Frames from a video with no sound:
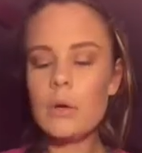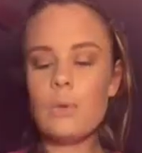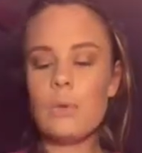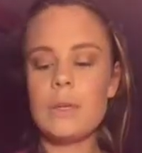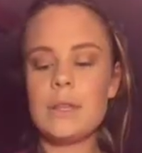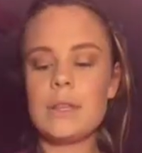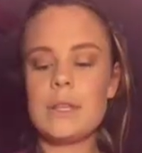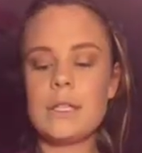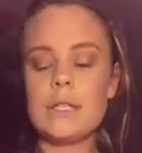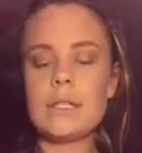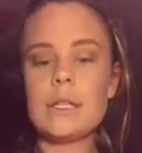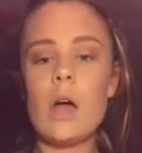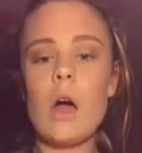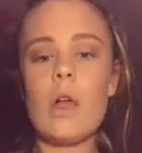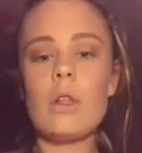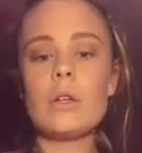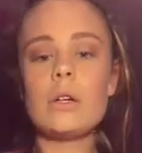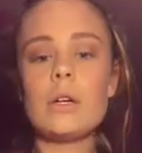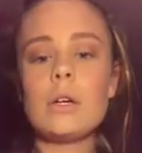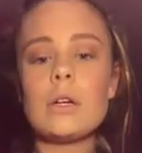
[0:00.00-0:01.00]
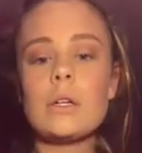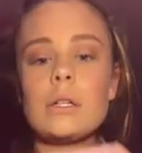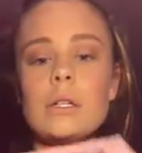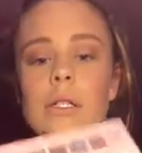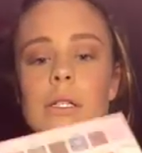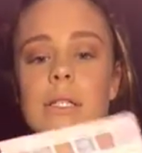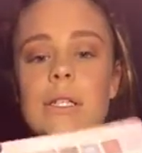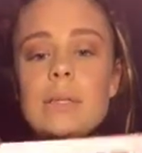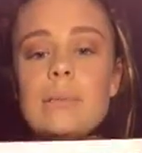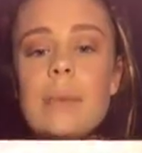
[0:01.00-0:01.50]
with this color
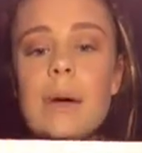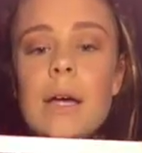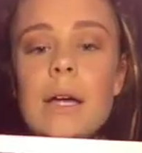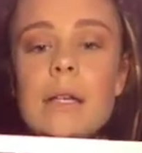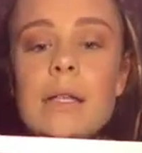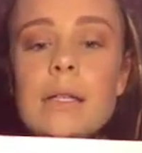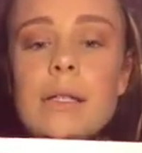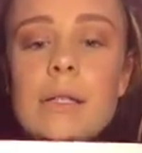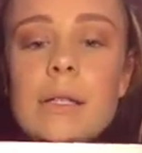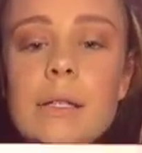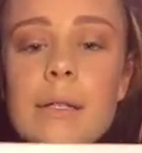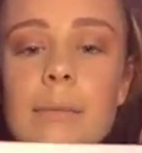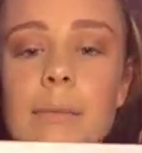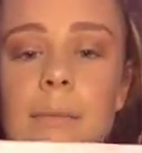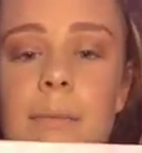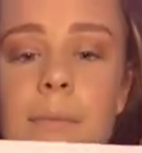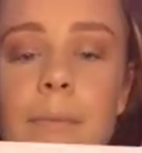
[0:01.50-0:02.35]
Spice.